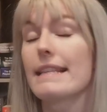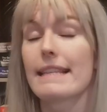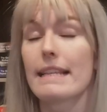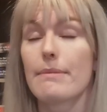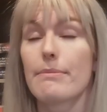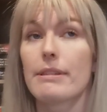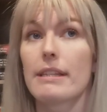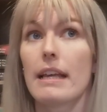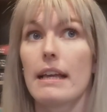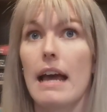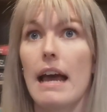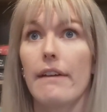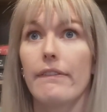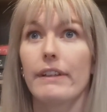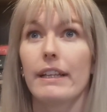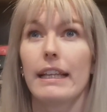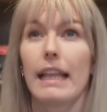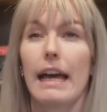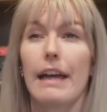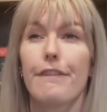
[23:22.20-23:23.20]
seems to
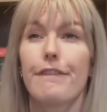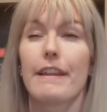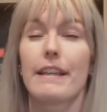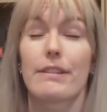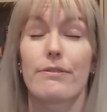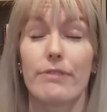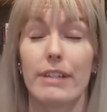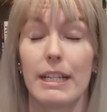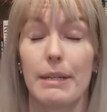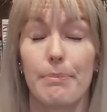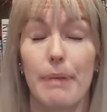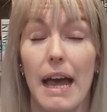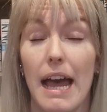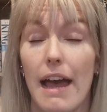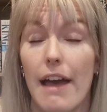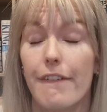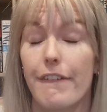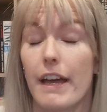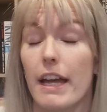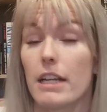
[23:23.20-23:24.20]
have a life that's really
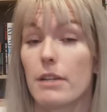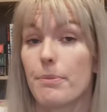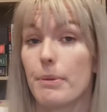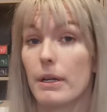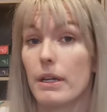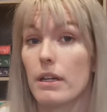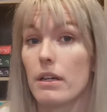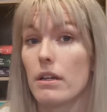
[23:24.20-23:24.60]
perfect,